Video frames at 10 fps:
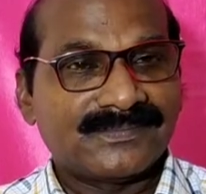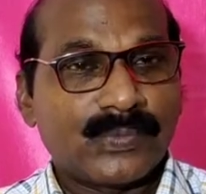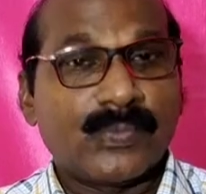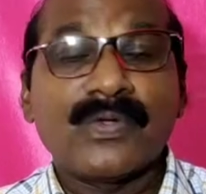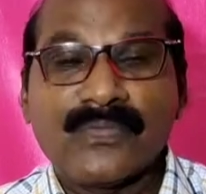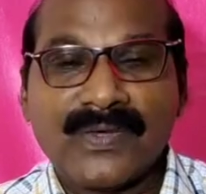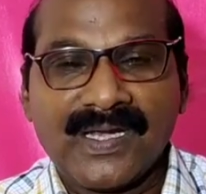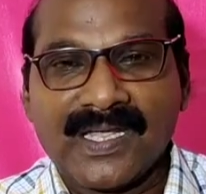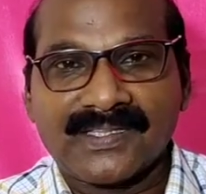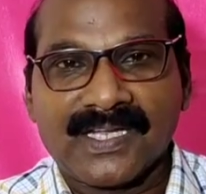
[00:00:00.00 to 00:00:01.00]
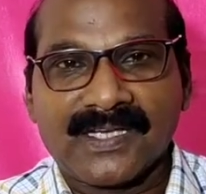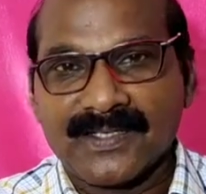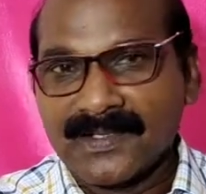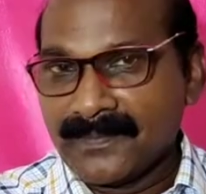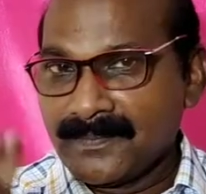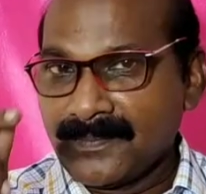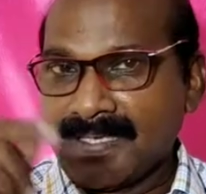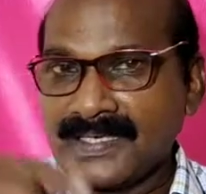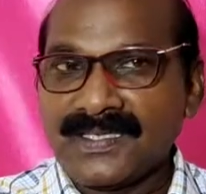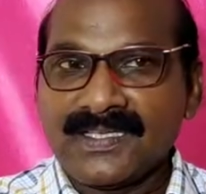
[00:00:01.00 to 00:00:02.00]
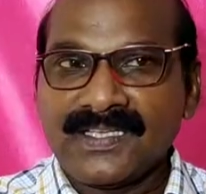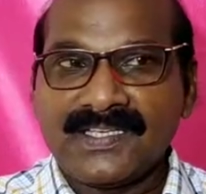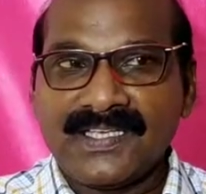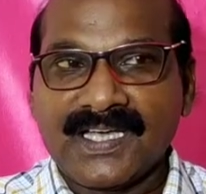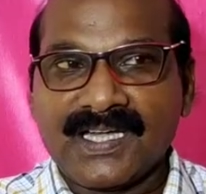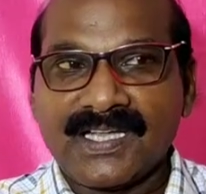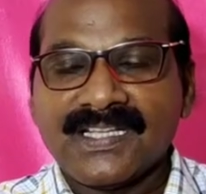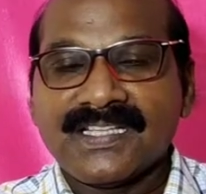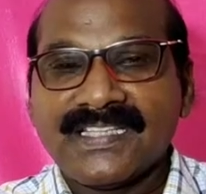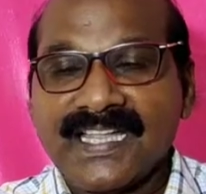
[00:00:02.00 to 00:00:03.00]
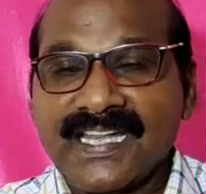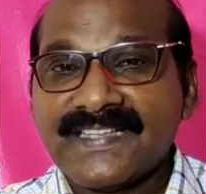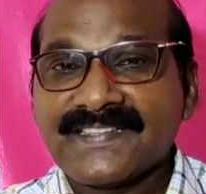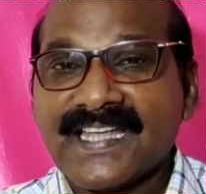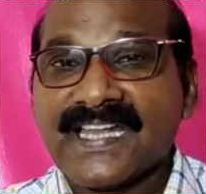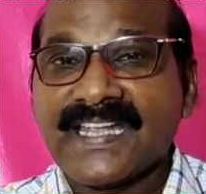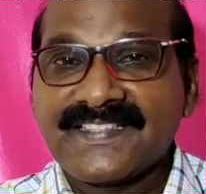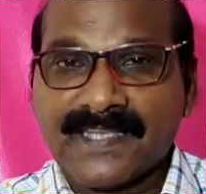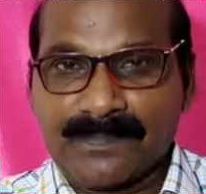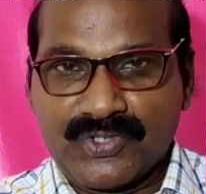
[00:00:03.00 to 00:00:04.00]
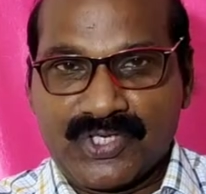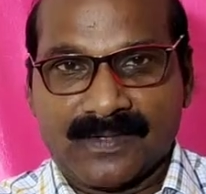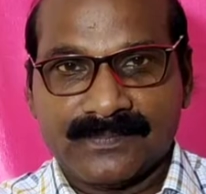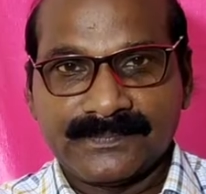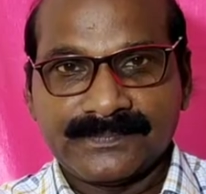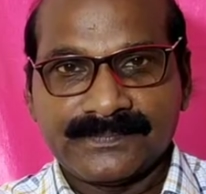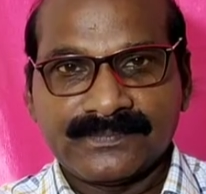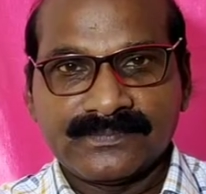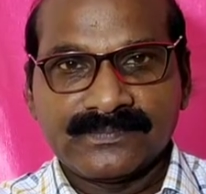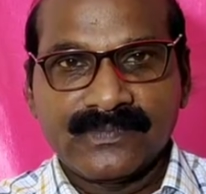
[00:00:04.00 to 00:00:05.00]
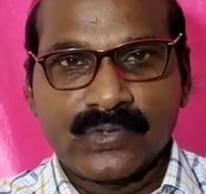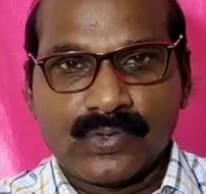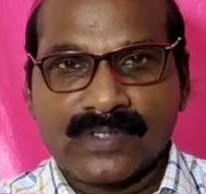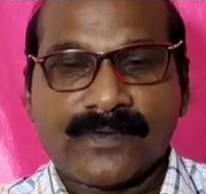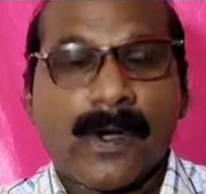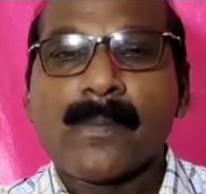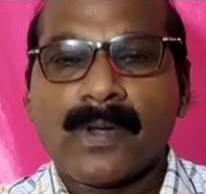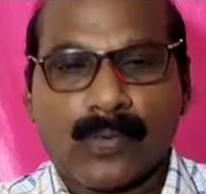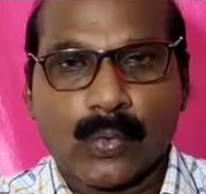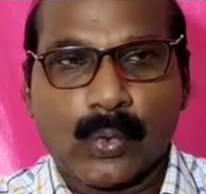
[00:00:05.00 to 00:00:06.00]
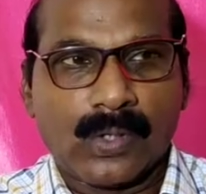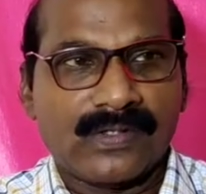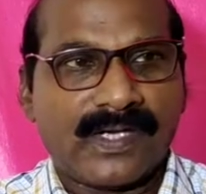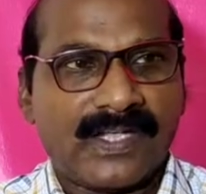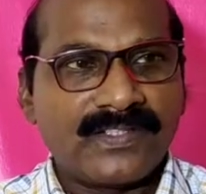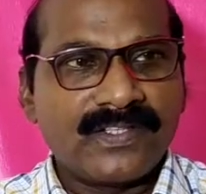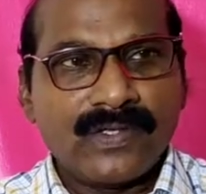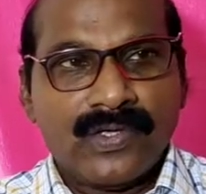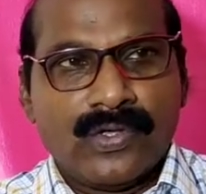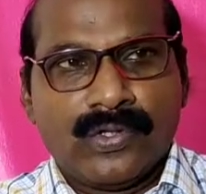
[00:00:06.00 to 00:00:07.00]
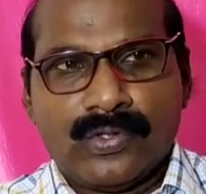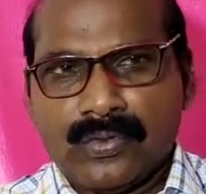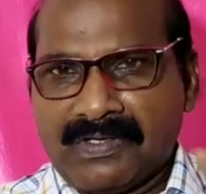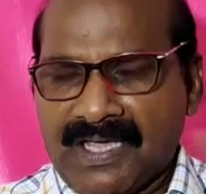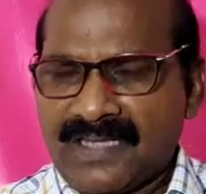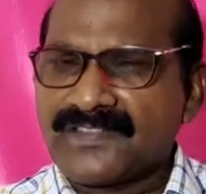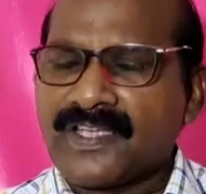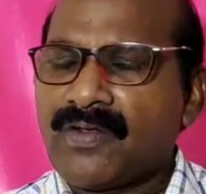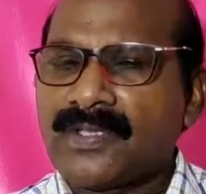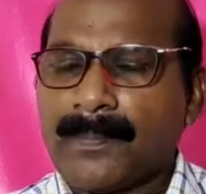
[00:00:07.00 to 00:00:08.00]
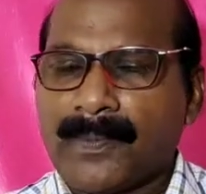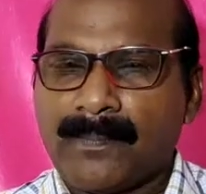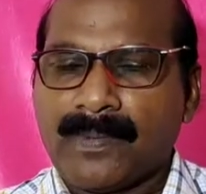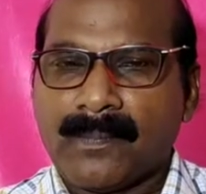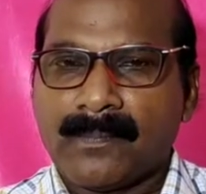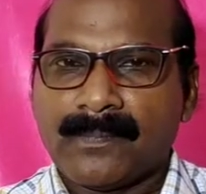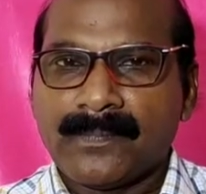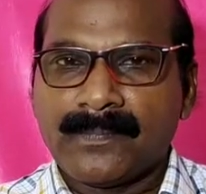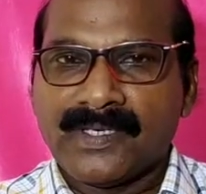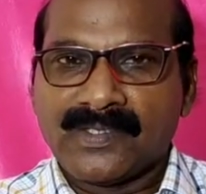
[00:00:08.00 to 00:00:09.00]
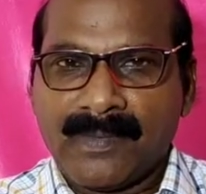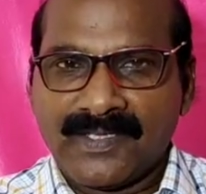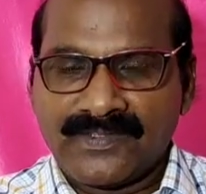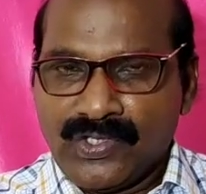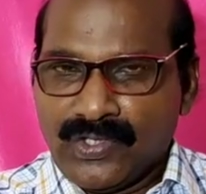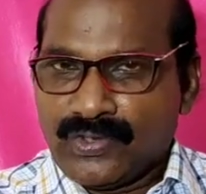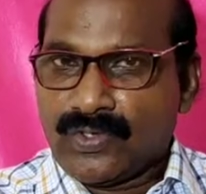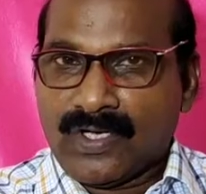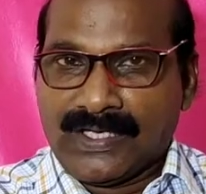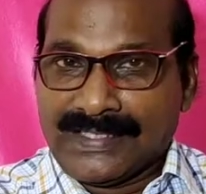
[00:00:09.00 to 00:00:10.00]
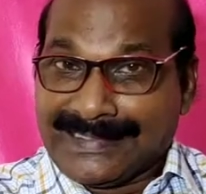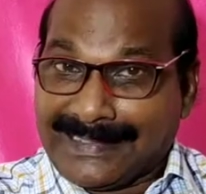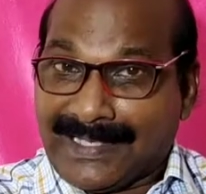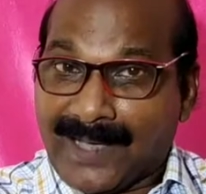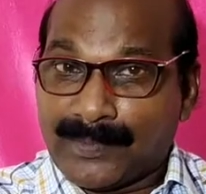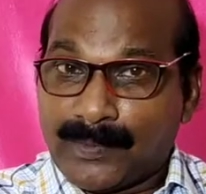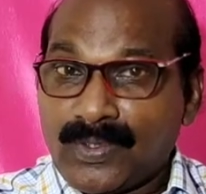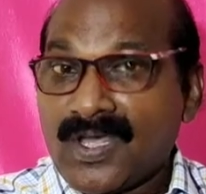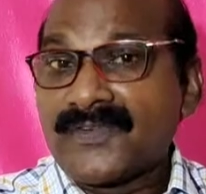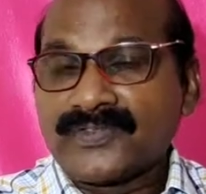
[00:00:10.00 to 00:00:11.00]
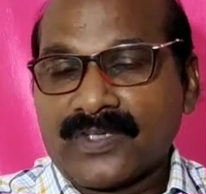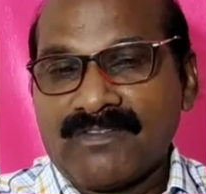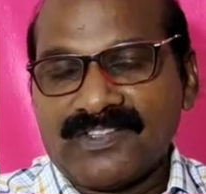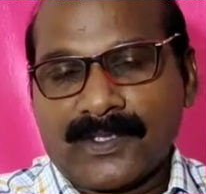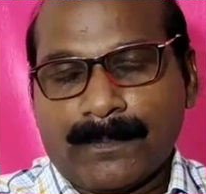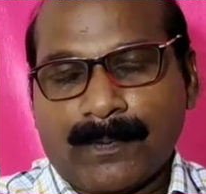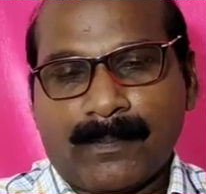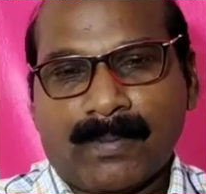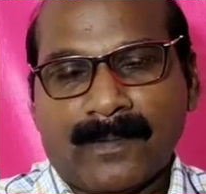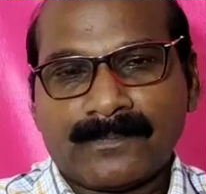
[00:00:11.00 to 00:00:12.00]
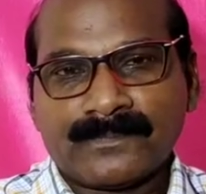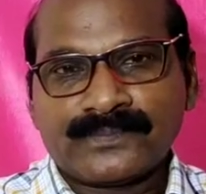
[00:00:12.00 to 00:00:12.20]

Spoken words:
We feel like that. But here there is an exception to the formal rule. That is, you can solve the problem. It means you are capable of solving the problem.